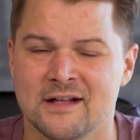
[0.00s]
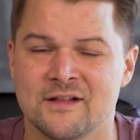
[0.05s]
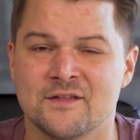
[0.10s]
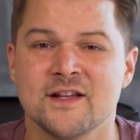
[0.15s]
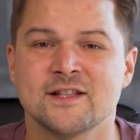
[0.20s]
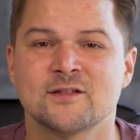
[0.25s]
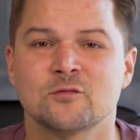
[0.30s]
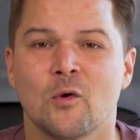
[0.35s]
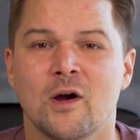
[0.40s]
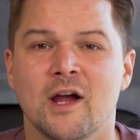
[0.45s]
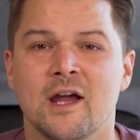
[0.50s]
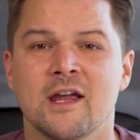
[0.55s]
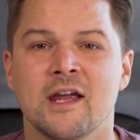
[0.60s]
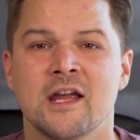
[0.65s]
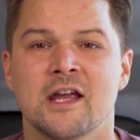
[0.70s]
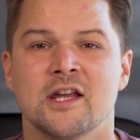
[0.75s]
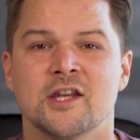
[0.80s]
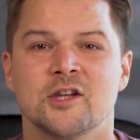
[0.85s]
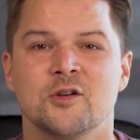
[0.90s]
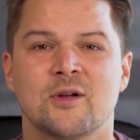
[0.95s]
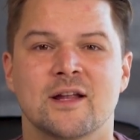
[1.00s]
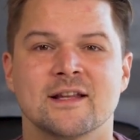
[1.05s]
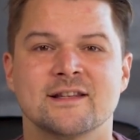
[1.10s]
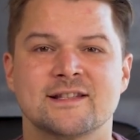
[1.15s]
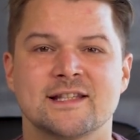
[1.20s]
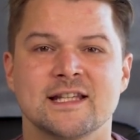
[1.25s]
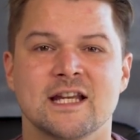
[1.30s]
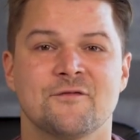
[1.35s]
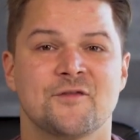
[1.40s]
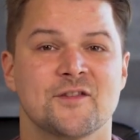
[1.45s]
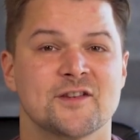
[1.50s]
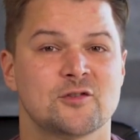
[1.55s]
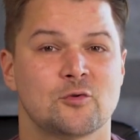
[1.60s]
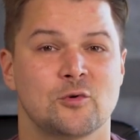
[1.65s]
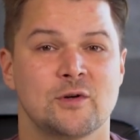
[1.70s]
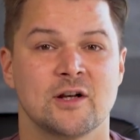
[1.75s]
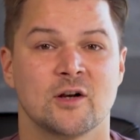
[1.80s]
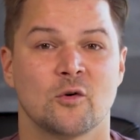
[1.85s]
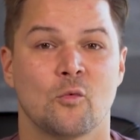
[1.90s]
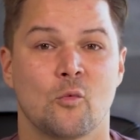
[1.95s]
This way, you can see if the
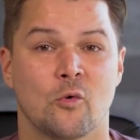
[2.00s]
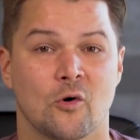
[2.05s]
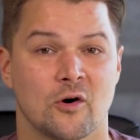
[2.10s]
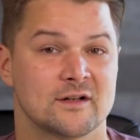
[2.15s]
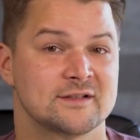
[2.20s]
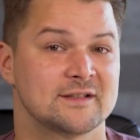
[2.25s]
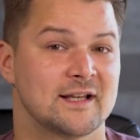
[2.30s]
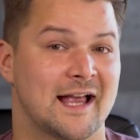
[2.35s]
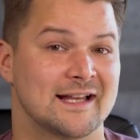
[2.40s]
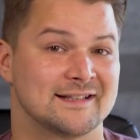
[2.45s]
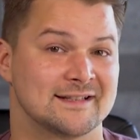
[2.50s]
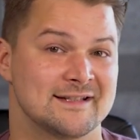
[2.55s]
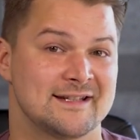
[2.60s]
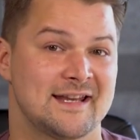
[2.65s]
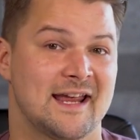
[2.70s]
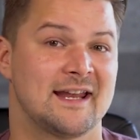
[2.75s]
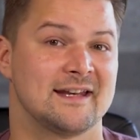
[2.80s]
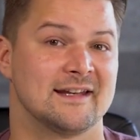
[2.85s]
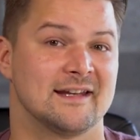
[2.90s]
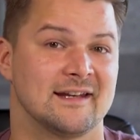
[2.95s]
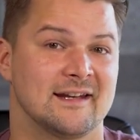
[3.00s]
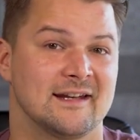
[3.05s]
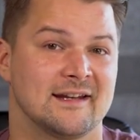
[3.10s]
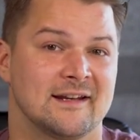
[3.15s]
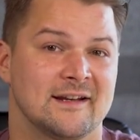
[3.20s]
screener works as intended.